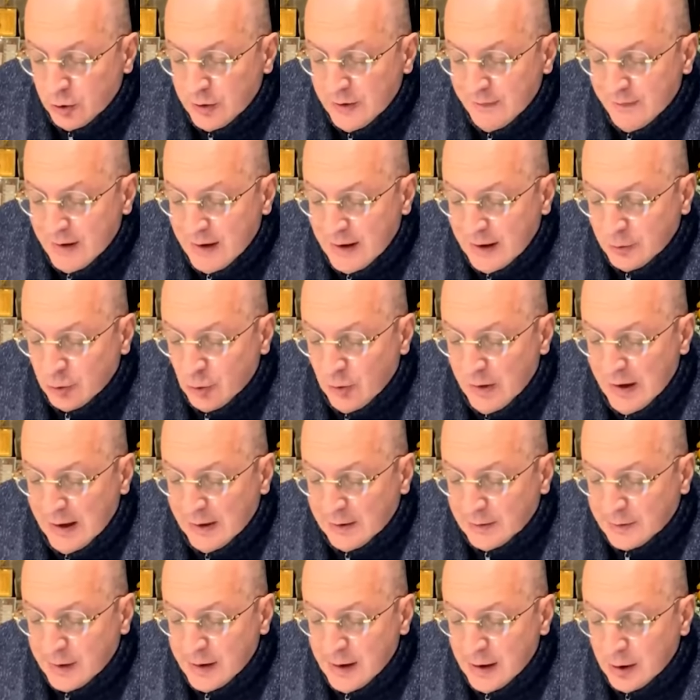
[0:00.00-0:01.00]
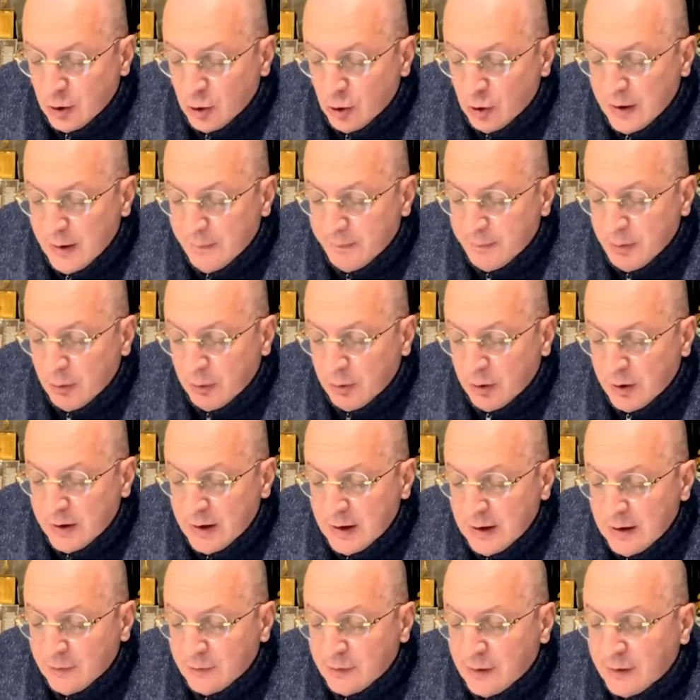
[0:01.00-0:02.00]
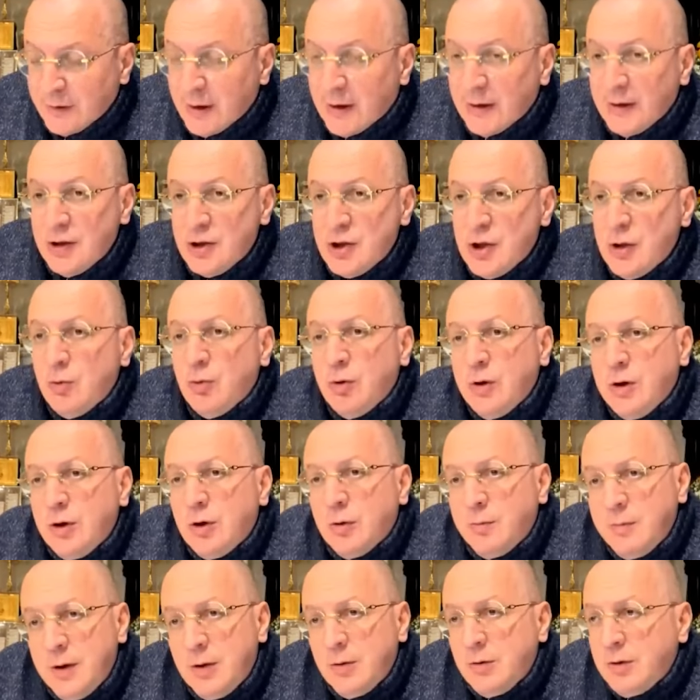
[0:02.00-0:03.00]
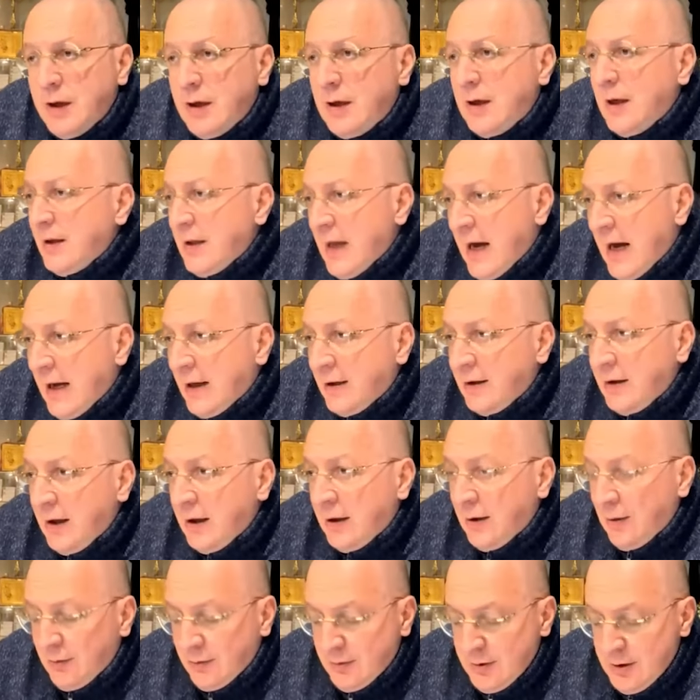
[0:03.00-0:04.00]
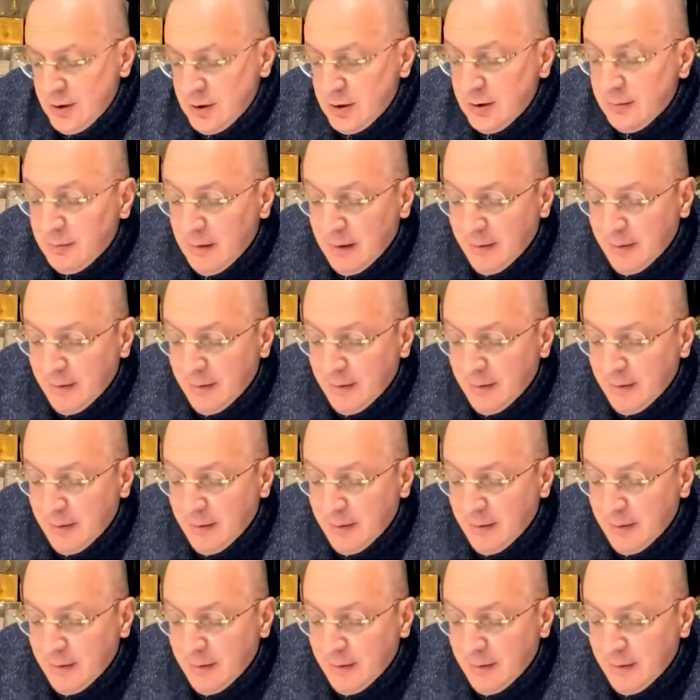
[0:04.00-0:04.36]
Father Minutella has been saying this for years. And the ranks of the service of this